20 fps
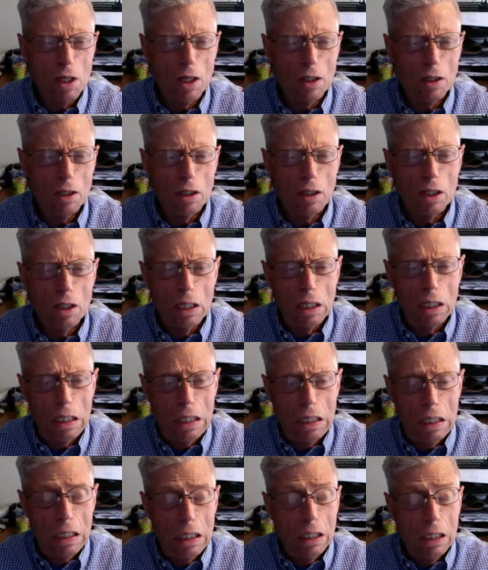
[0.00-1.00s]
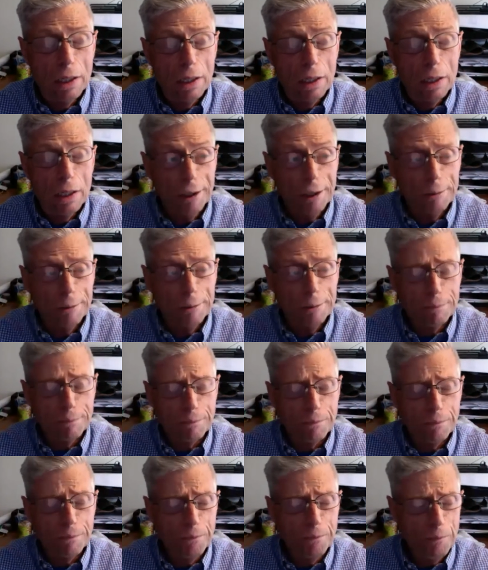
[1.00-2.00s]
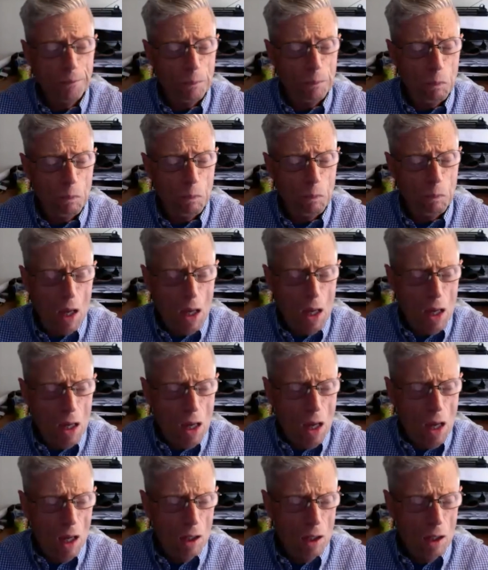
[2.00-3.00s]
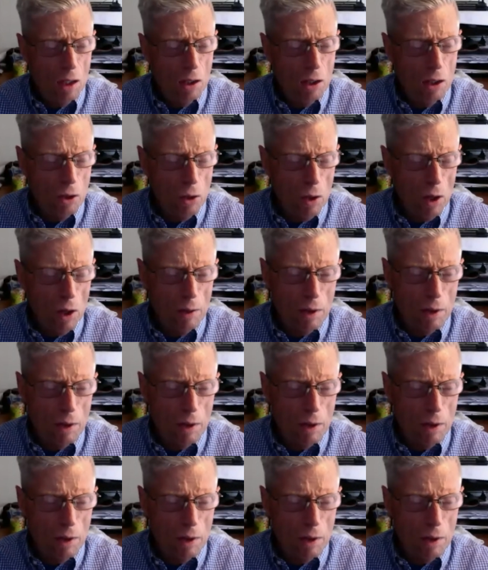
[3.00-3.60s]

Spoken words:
And, you know,